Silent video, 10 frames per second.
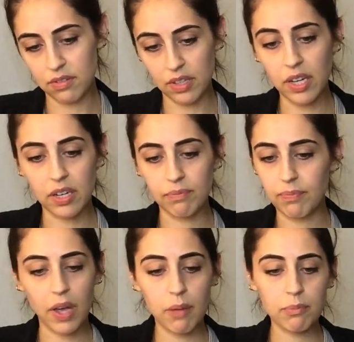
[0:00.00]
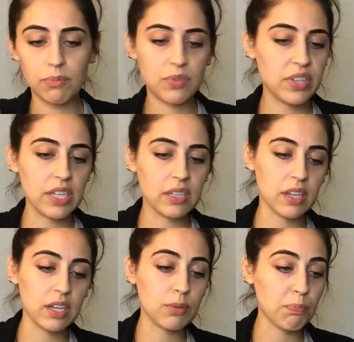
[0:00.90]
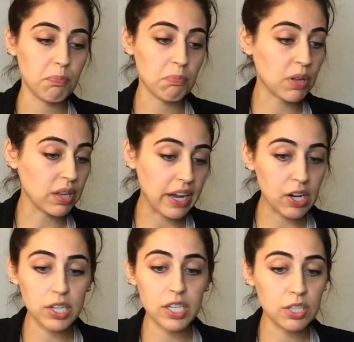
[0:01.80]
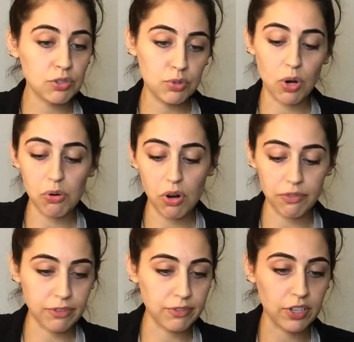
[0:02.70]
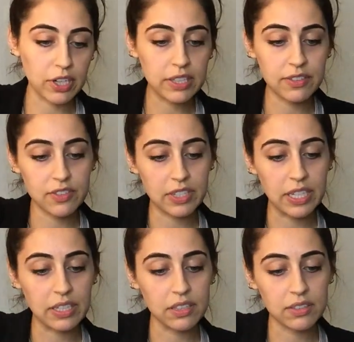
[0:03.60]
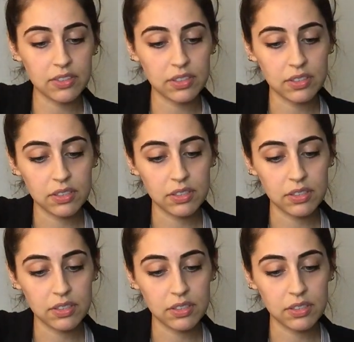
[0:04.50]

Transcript: Yeah, I'm seeing, like, clarity, you going off of your instinct